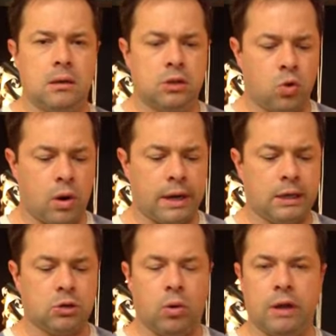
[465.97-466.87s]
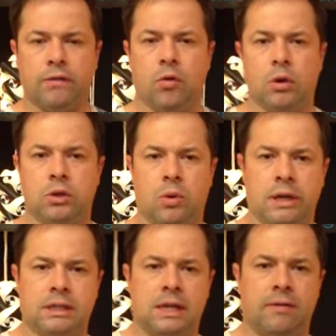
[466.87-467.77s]
20, 24,
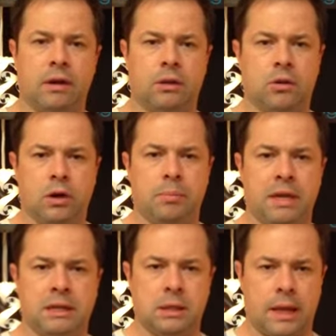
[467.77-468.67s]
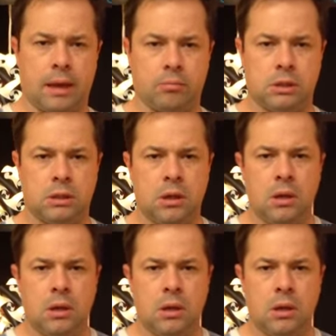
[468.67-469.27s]
27, and 30-piece lamps.